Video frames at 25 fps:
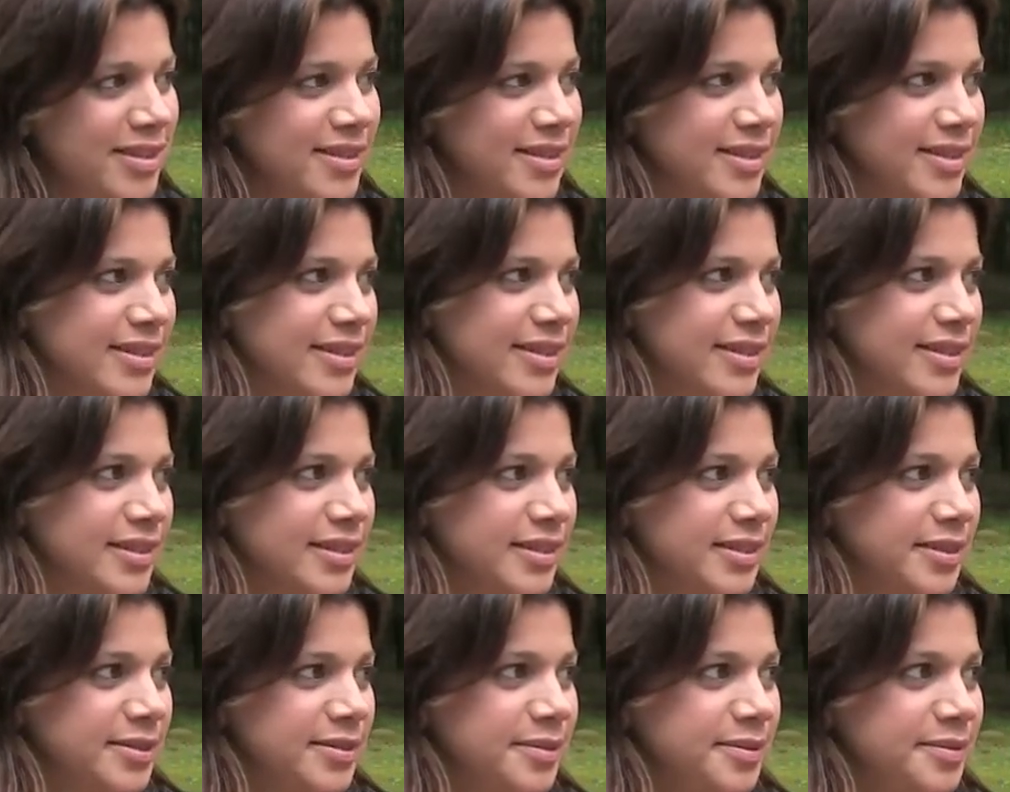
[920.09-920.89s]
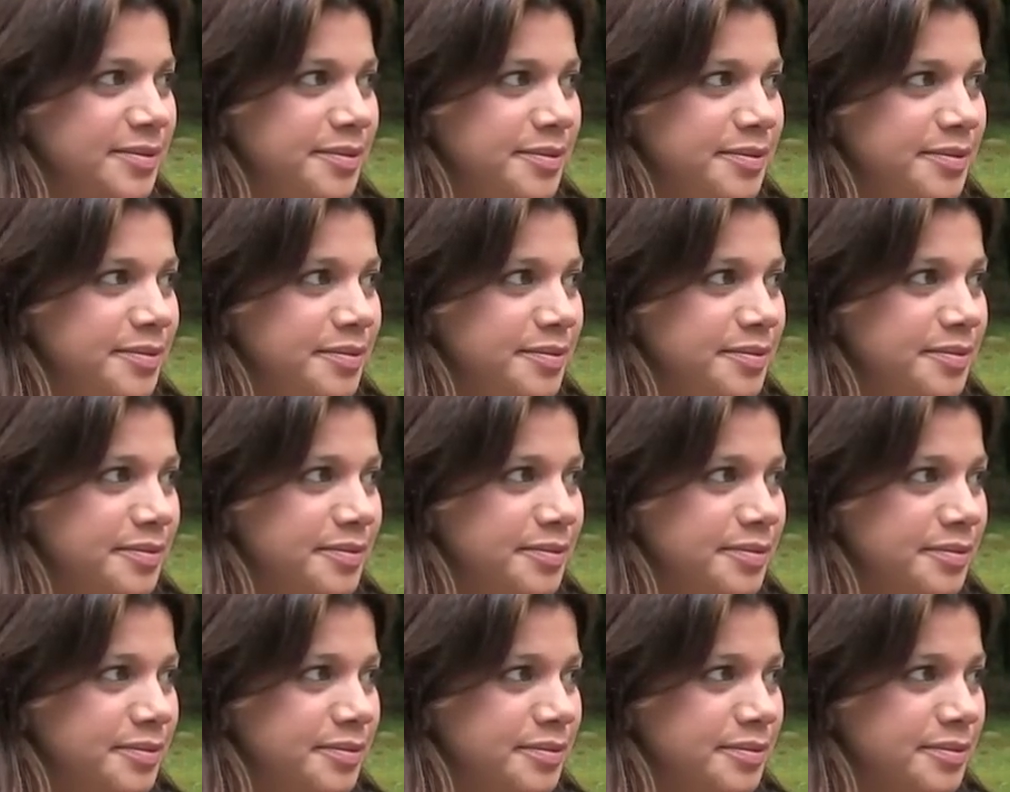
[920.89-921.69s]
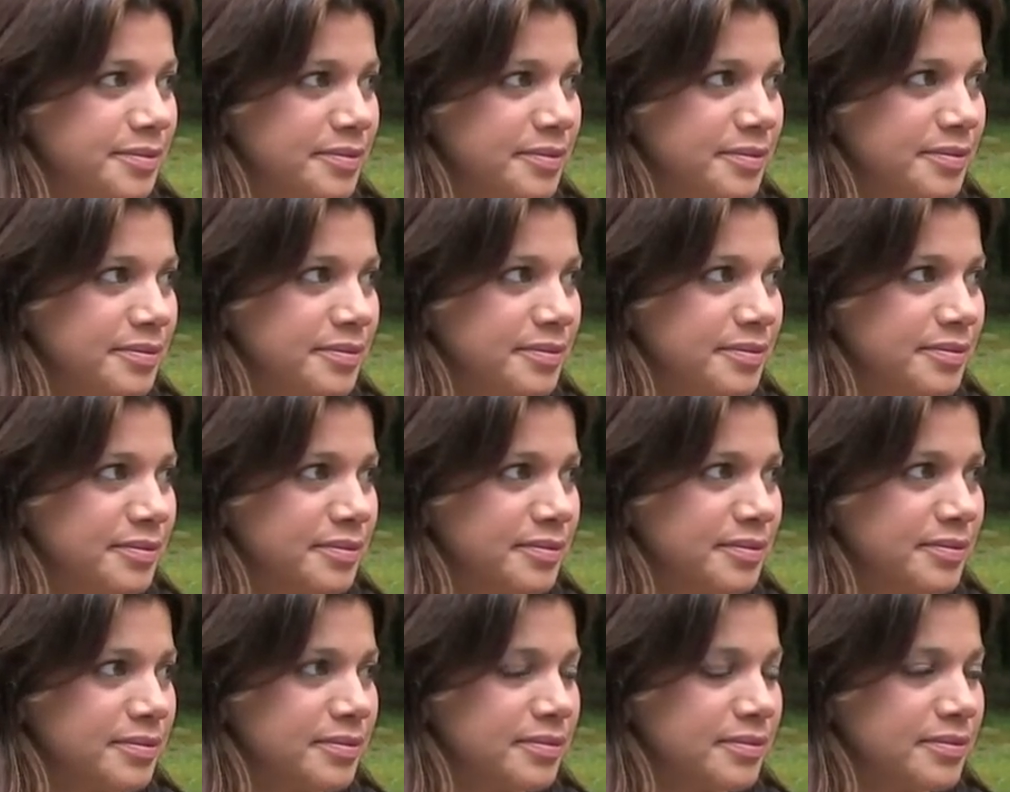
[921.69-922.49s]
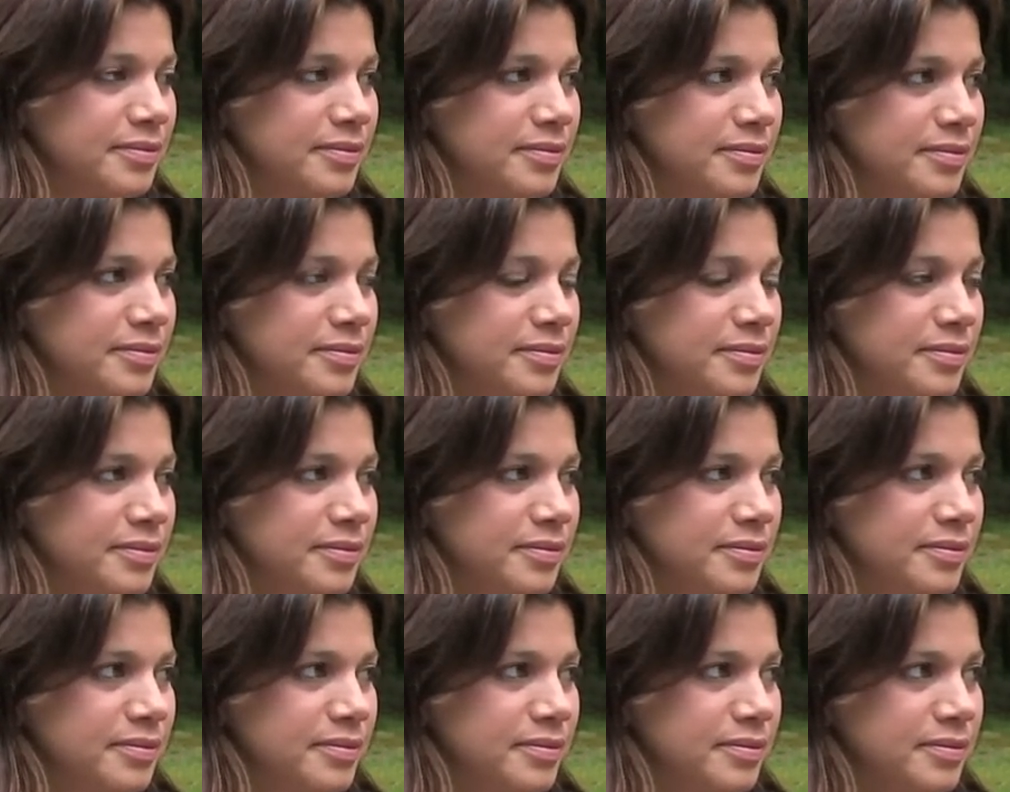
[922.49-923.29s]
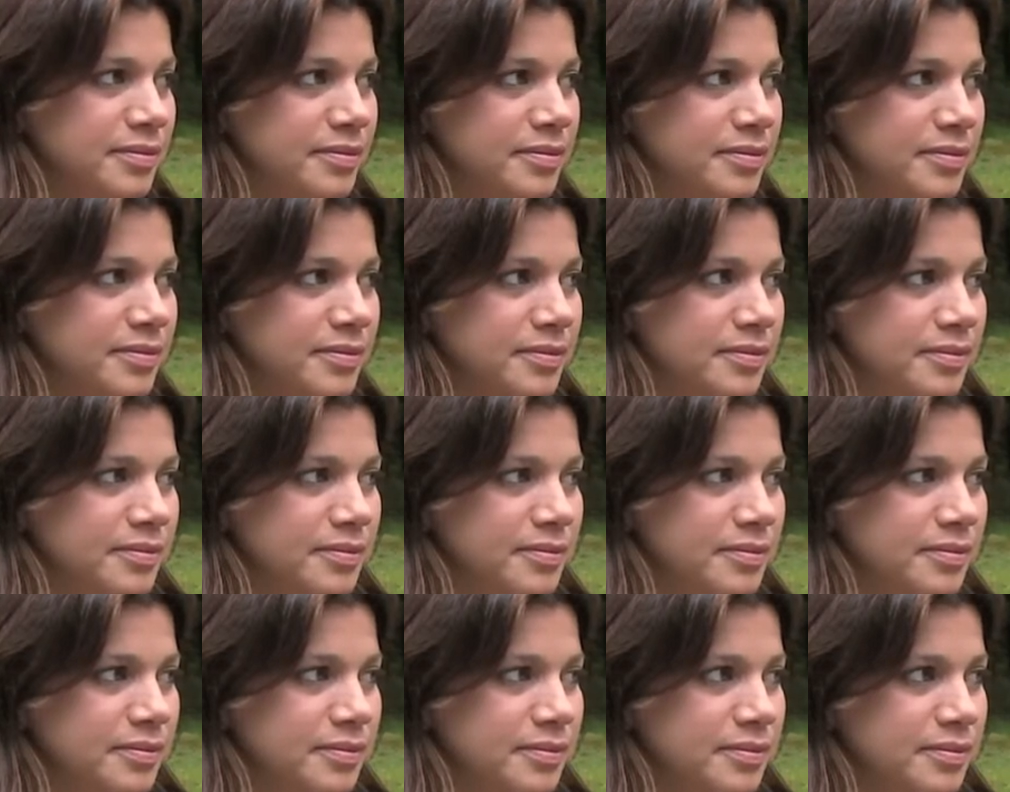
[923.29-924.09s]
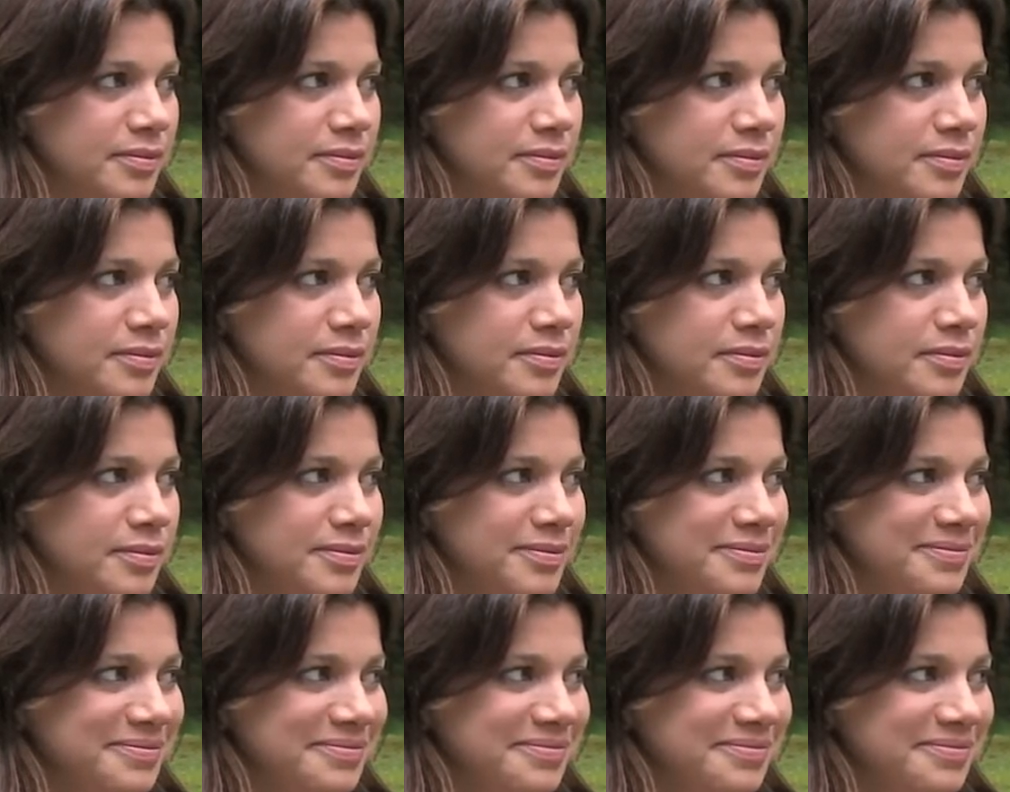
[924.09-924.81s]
The person shown says nothing.